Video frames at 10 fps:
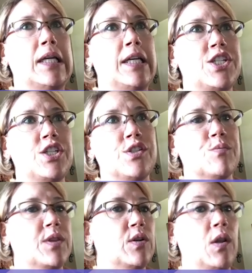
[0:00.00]
issues
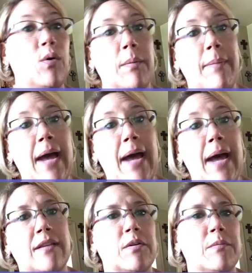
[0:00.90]
with their lower
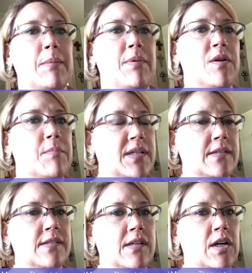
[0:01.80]
back, maybe their
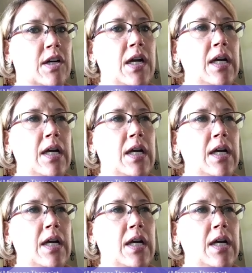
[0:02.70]
muscles are